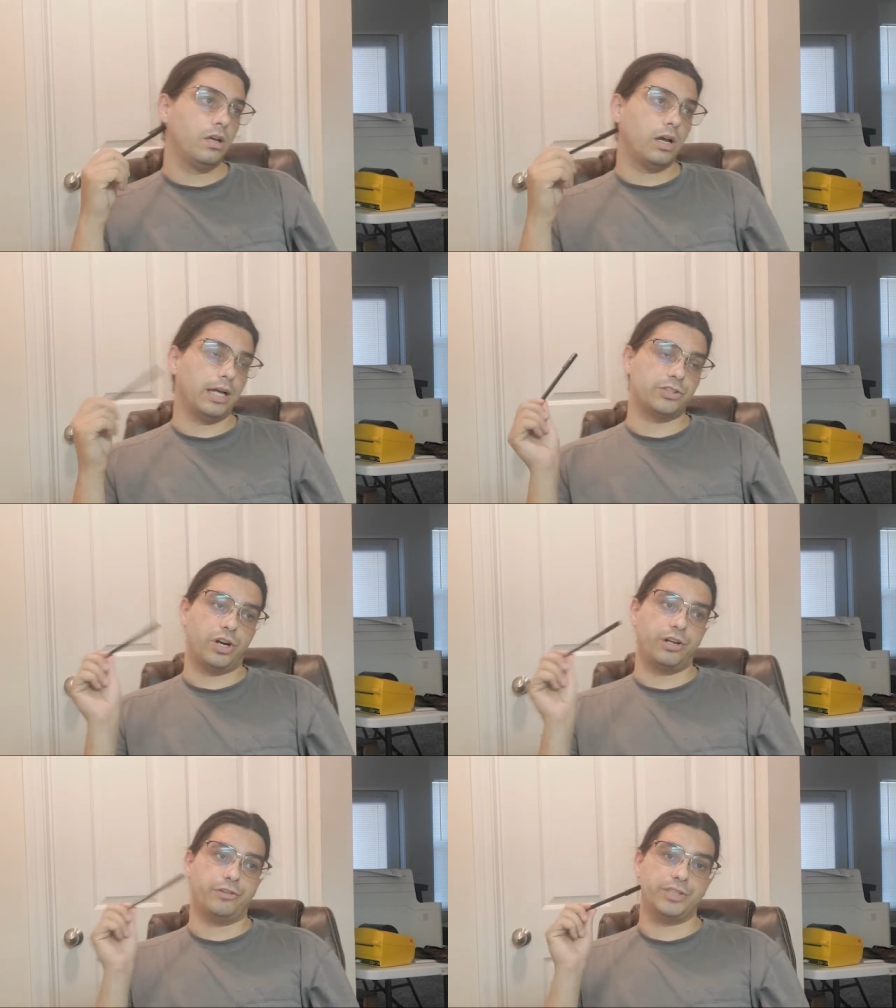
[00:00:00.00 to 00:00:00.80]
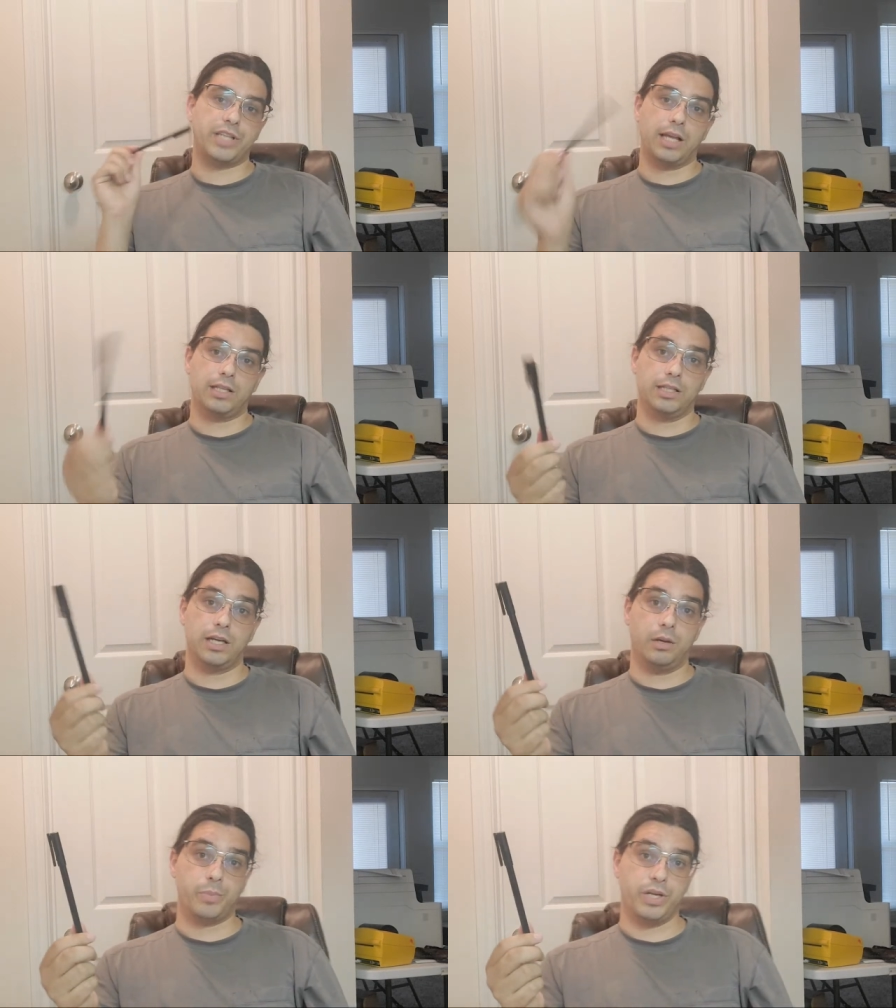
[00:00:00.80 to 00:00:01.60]
I started the recycling
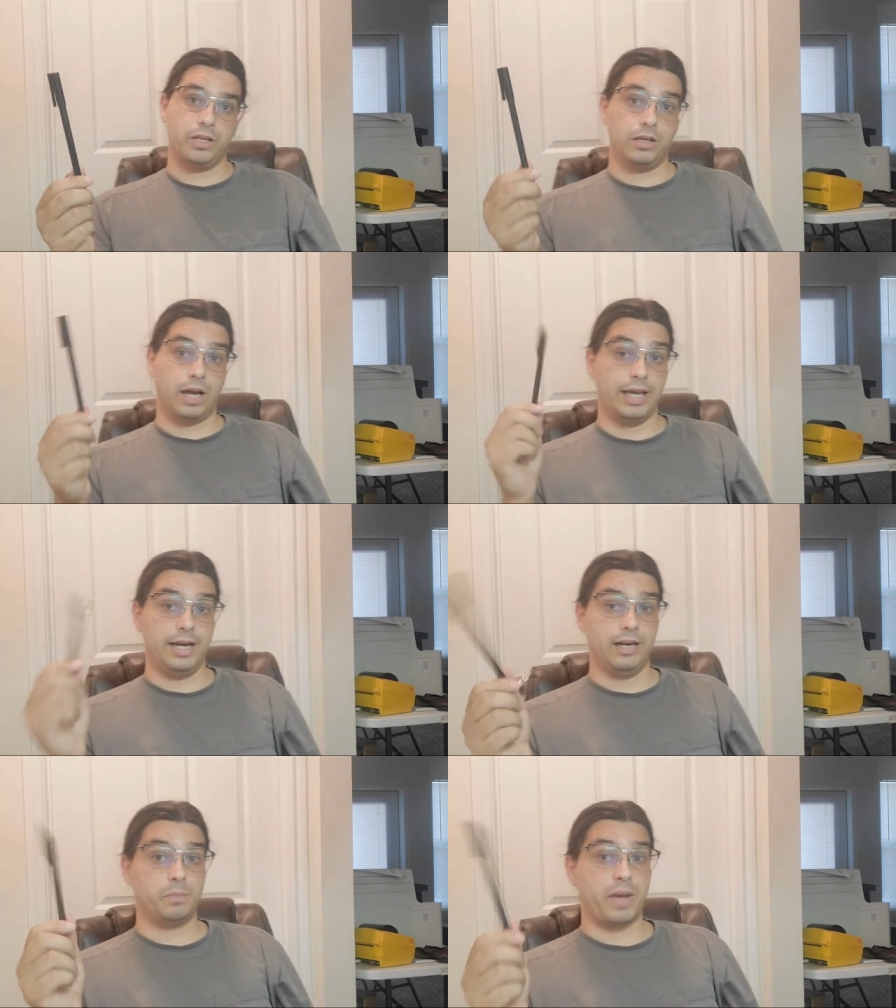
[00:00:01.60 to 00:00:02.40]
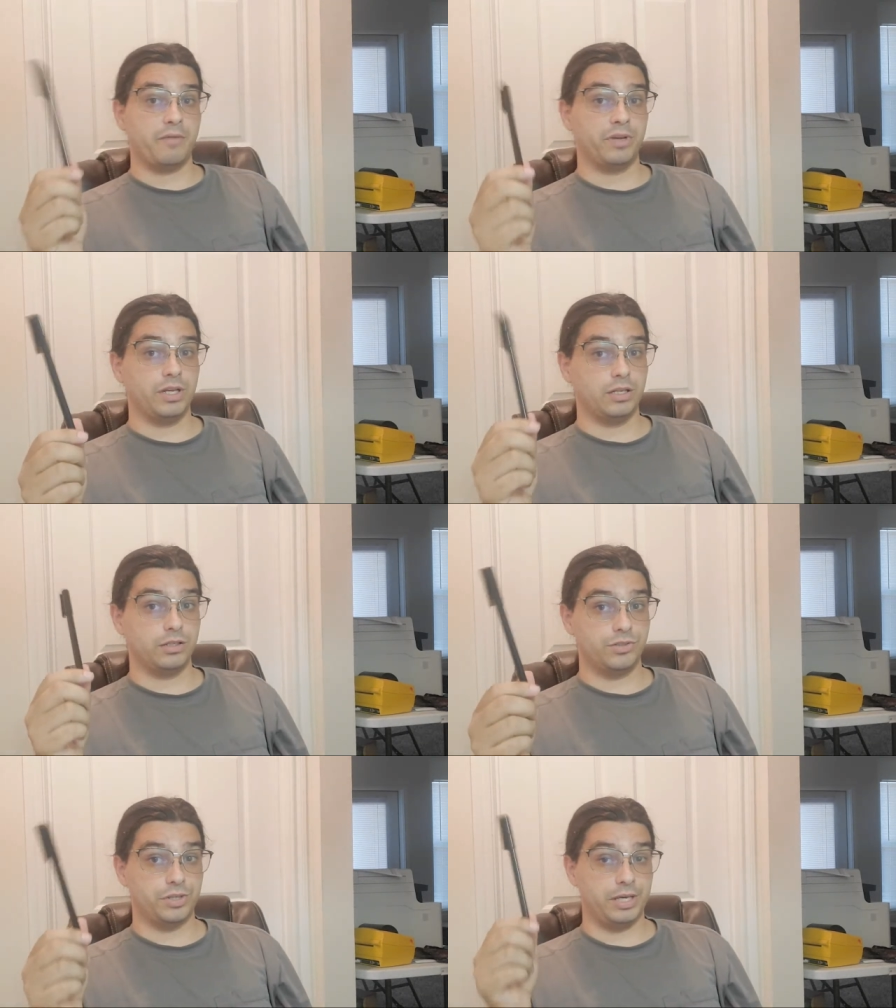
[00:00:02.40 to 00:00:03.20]
company, I ended up
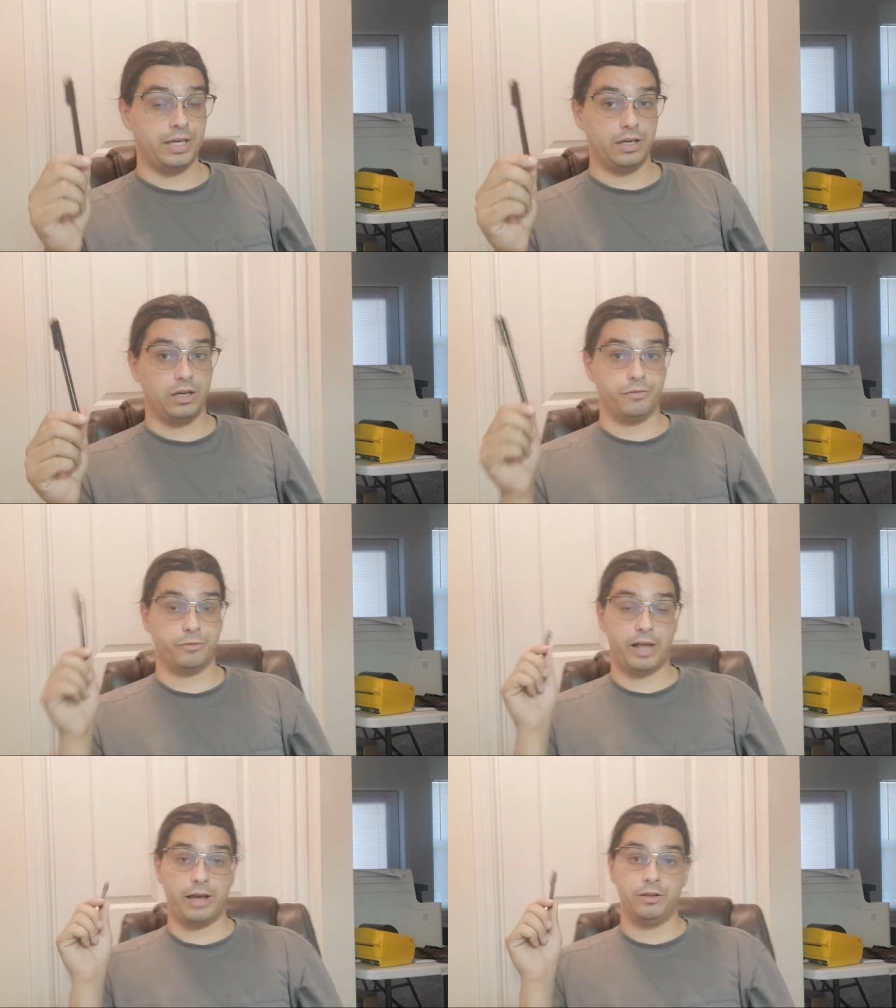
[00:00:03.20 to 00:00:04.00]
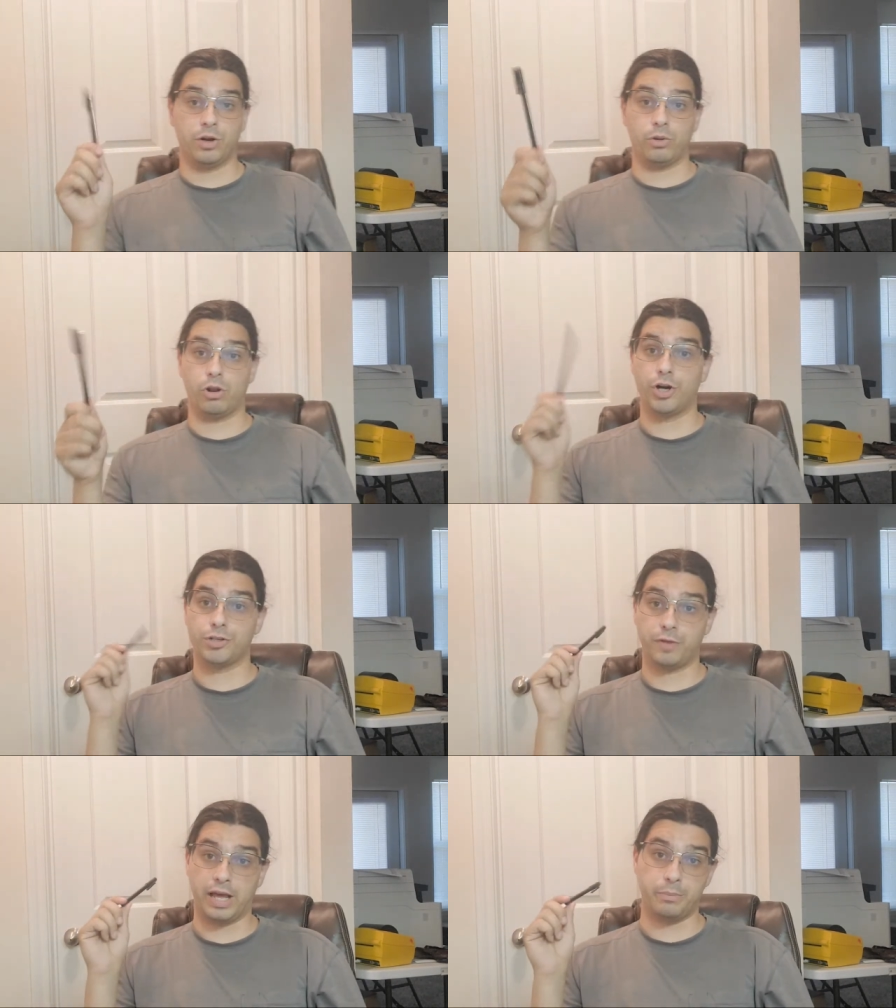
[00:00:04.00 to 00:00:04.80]
having to get a large
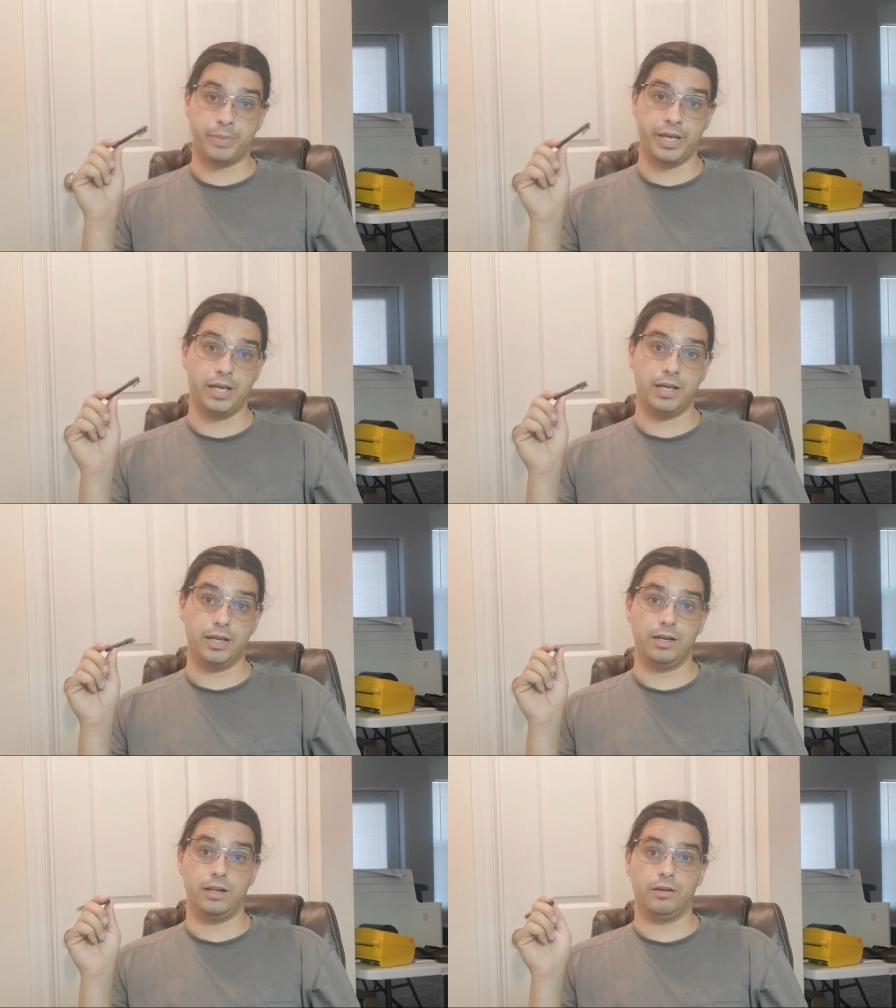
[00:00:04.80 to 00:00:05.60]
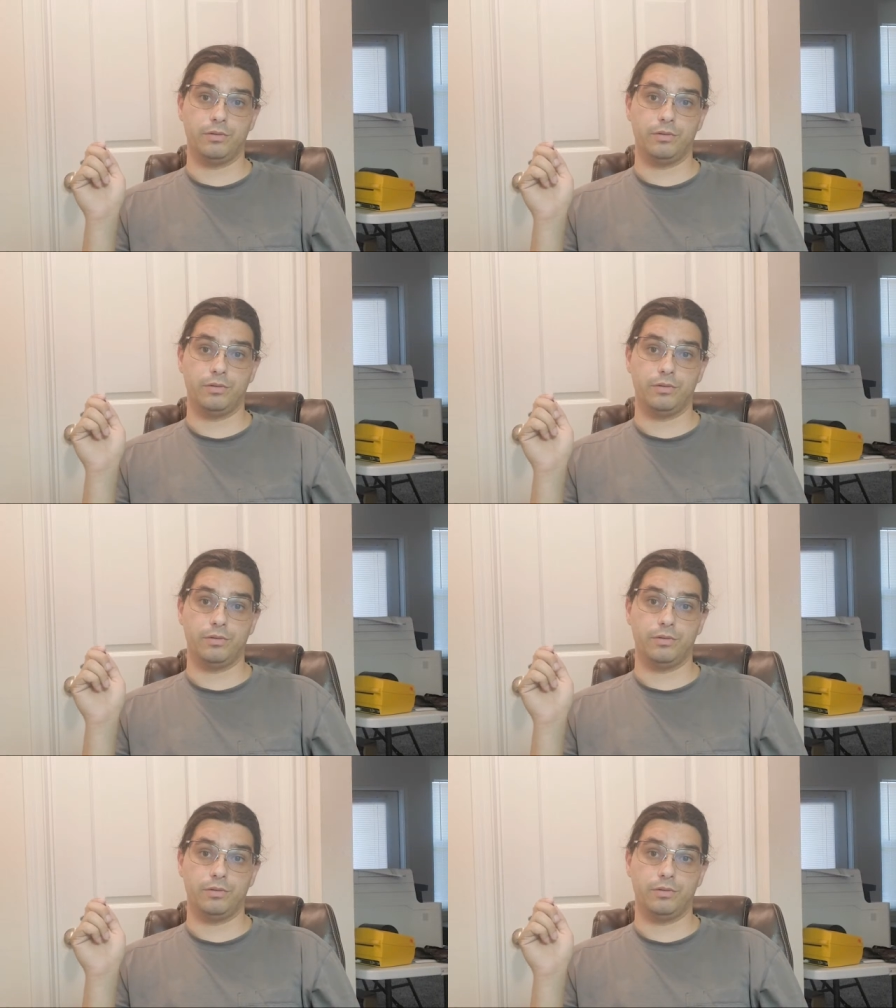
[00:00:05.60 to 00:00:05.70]
flatbed.